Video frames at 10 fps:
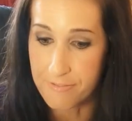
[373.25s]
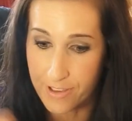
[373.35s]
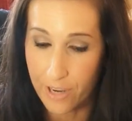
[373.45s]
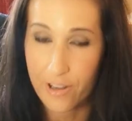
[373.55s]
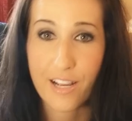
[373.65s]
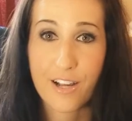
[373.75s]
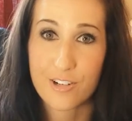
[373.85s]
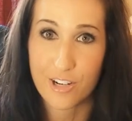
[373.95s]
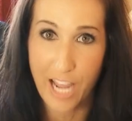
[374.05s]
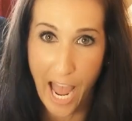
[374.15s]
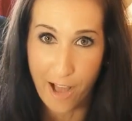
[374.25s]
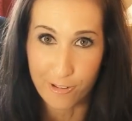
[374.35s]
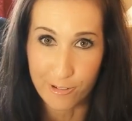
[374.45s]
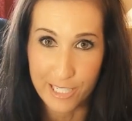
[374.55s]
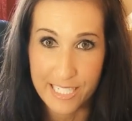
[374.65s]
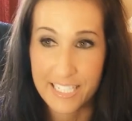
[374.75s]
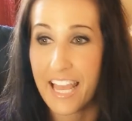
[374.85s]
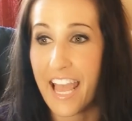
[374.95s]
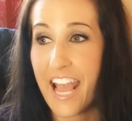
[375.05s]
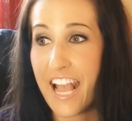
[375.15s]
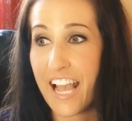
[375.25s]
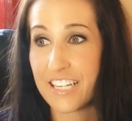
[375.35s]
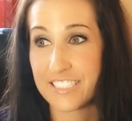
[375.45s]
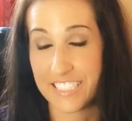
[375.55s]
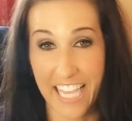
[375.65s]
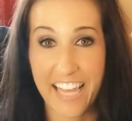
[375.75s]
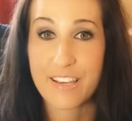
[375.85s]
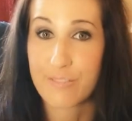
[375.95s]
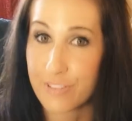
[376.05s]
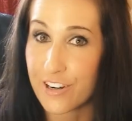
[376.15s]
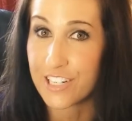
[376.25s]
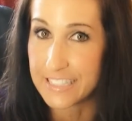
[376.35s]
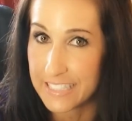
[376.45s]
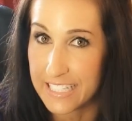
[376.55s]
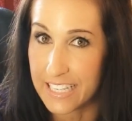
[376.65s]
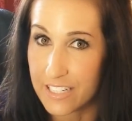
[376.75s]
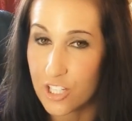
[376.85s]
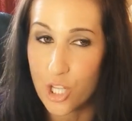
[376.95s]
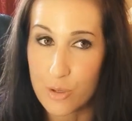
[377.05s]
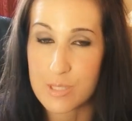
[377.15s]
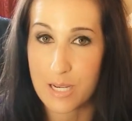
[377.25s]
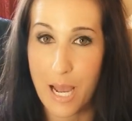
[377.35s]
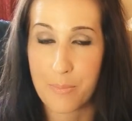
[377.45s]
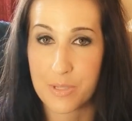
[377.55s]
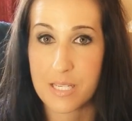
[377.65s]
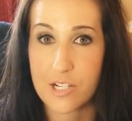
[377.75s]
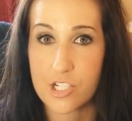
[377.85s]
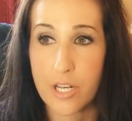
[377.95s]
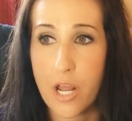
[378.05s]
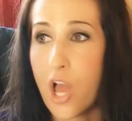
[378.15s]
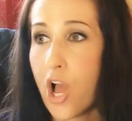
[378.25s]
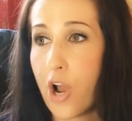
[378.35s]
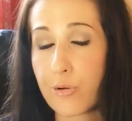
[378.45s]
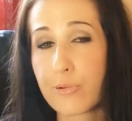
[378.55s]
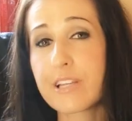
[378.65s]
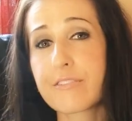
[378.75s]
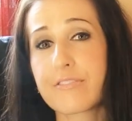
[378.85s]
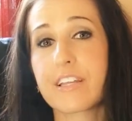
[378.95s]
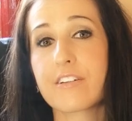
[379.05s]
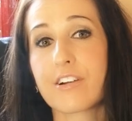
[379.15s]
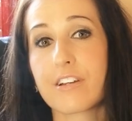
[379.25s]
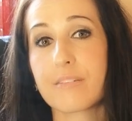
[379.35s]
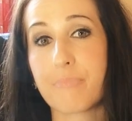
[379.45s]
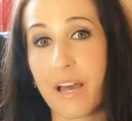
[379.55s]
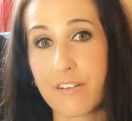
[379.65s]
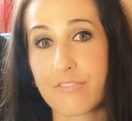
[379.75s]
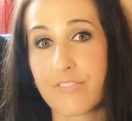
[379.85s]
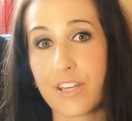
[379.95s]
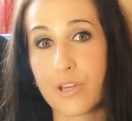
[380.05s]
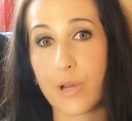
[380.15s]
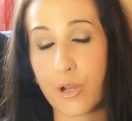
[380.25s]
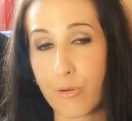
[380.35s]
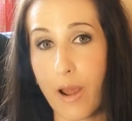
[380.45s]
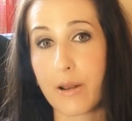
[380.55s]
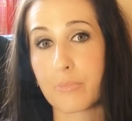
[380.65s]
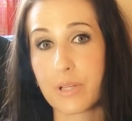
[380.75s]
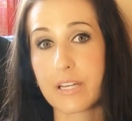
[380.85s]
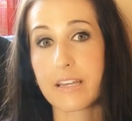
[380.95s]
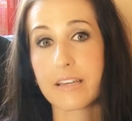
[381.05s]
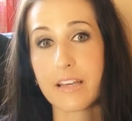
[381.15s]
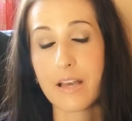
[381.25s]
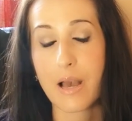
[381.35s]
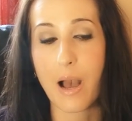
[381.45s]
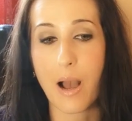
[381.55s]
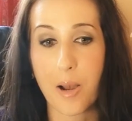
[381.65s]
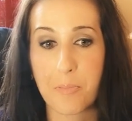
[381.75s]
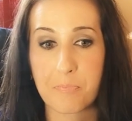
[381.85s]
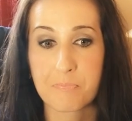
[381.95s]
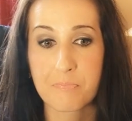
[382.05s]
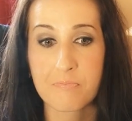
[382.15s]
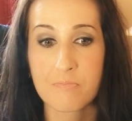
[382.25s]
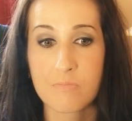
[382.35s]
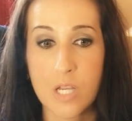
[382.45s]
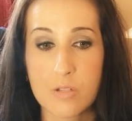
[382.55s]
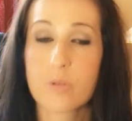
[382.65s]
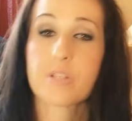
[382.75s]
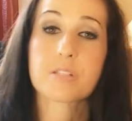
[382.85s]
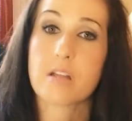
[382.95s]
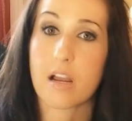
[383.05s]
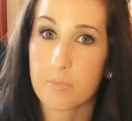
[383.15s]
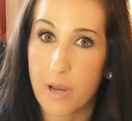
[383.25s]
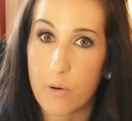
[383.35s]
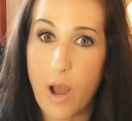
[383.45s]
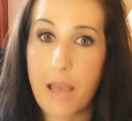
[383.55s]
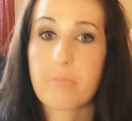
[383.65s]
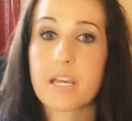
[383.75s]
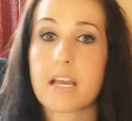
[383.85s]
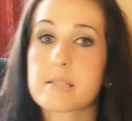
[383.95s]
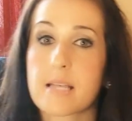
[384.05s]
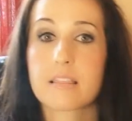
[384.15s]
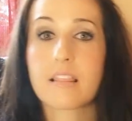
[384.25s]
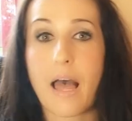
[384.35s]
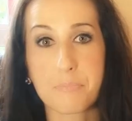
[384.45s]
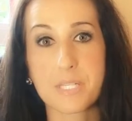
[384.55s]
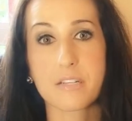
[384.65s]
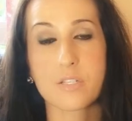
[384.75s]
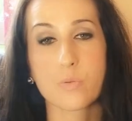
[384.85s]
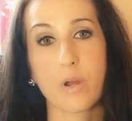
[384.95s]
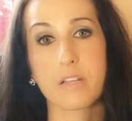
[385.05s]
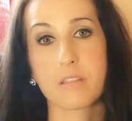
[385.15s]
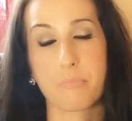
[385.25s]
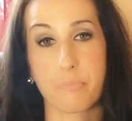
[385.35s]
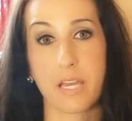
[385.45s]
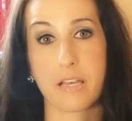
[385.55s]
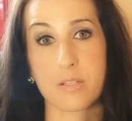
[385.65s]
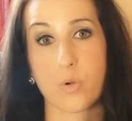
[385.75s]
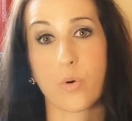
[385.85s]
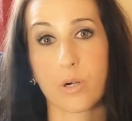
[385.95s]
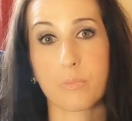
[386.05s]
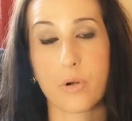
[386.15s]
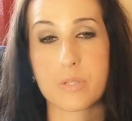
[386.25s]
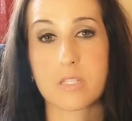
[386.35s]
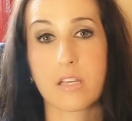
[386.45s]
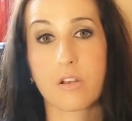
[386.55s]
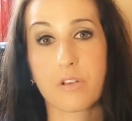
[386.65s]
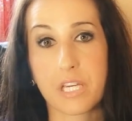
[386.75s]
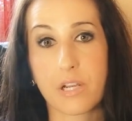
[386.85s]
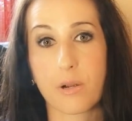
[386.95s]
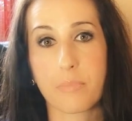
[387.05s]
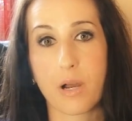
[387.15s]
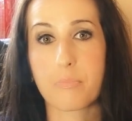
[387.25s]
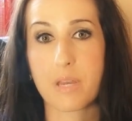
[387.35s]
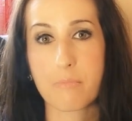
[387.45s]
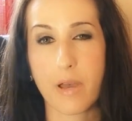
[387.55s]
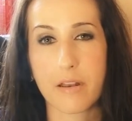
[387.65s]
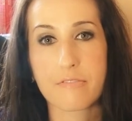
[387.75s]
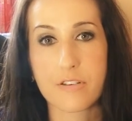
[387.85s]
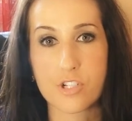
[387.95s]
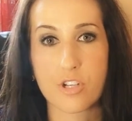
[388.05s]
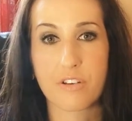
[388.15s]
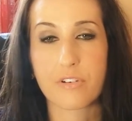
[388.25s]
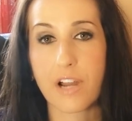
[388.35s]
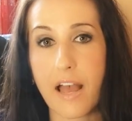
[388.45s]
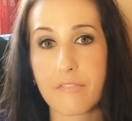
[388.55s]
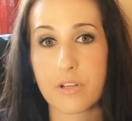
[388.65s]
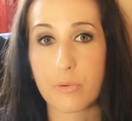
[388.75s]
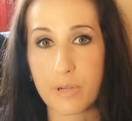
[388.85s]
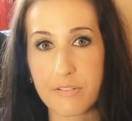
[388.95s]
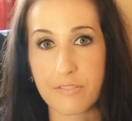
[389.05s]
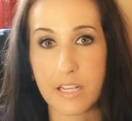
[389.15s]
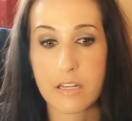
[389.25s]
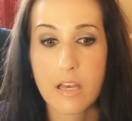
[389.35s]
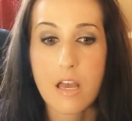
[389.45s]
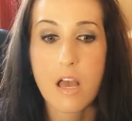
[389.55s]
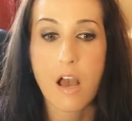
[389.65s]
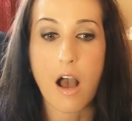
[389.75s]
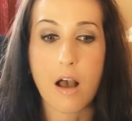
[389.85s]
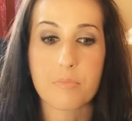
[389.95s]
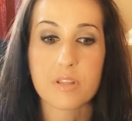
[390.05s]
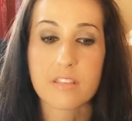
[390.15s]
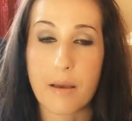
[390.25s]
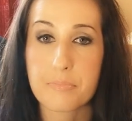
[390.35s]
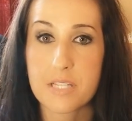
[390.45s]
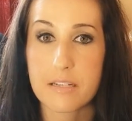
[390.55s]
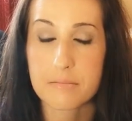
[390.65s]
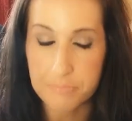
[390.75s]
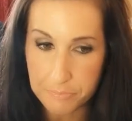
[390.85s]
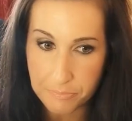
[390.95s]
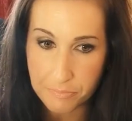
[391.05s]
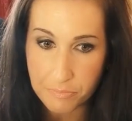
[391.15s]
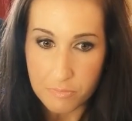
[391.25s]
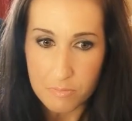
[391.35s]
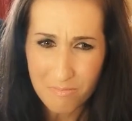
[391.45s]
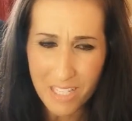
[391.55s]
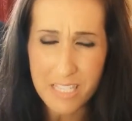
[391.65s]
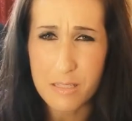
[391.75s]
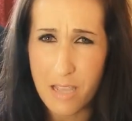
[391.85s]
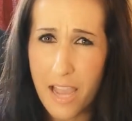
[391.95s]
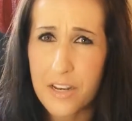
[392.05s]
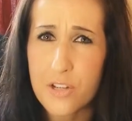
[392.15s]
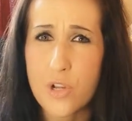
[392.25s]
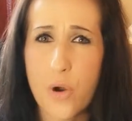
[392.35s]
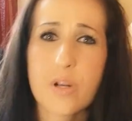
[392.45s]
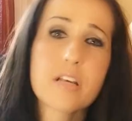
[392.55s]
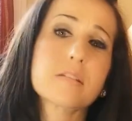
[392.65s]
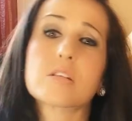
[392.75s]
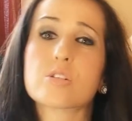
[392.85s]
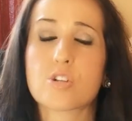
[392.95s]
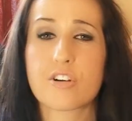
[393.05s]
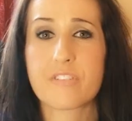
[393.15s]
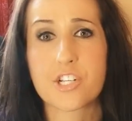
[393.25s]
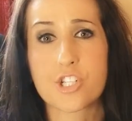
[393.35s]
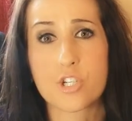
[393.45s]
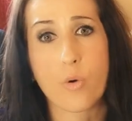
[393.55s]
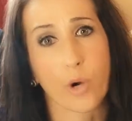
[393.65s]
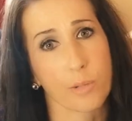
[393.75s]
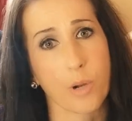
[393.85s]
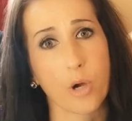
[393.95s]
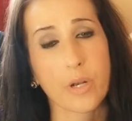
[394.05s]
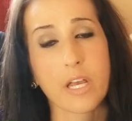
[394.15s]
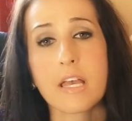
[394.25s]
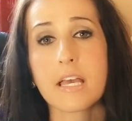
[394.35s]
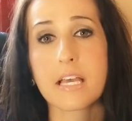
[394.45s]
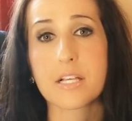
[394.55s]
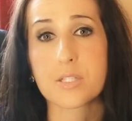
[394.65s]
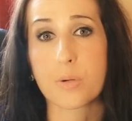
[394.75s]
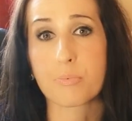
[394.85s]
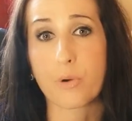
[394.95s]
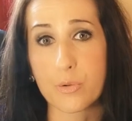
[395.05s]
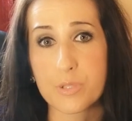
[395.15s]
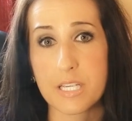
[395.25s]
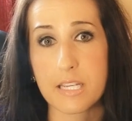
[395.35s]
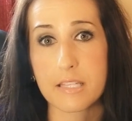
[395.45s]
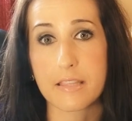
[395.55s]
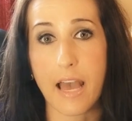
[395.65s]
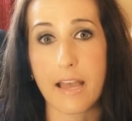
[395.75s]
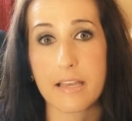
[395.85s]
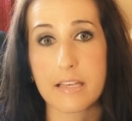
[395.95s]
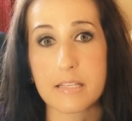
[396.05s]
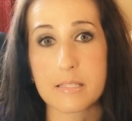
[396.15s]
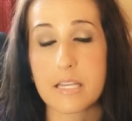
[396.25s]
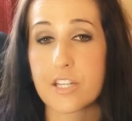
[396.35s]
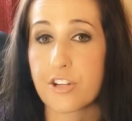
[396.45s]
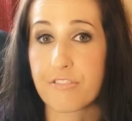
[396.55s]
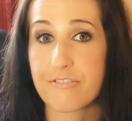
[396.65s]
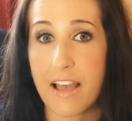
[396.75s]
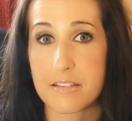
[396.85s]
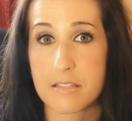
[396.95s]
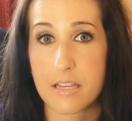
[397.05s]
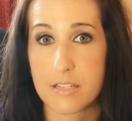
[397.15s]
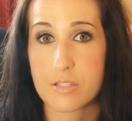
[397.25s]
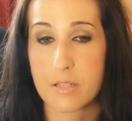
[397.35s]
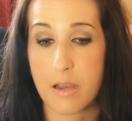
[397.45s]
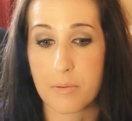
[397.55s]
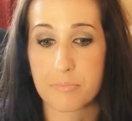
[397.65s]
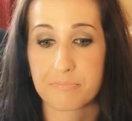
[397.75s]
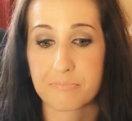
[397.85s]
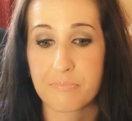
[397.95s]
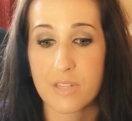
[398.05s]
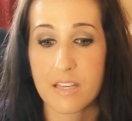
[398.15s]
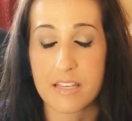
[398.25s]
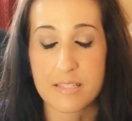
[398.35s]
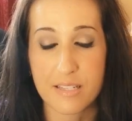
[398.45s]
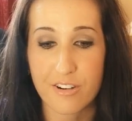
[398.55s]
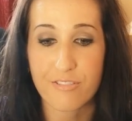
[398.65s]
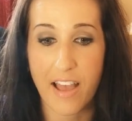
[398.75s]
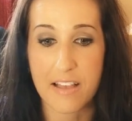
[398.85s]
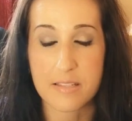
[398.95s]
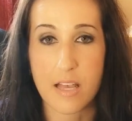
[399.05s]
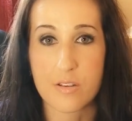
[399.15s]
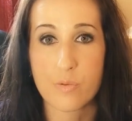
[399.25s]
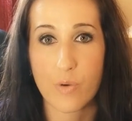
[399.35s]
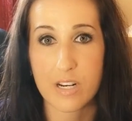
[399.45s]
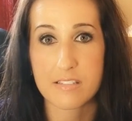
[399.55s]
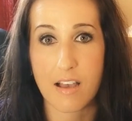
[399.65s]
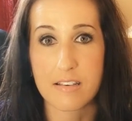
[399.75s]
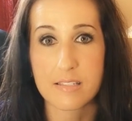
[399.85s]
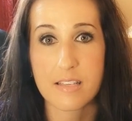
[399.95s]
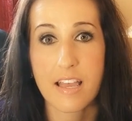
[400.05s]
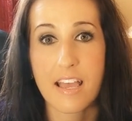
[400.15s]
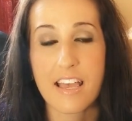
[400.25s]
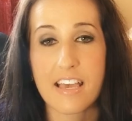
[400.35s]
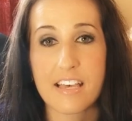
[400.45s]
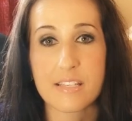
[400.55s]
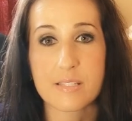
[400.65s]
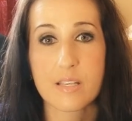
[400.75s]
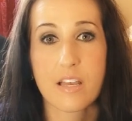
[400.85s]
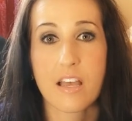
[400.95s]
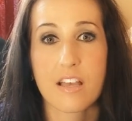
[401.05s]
very under-caloried and getting very lean, close to competition, a refeed could benefit you incredibly. So let's talk about why. Like I said, leptin is one of the biggest hormones that you'll hear about being beneficial if you're having a refeed. Leptin is kind of known as the starvation hormone. It's a protein that is in your fat. It's in your fat cells, and what it does is,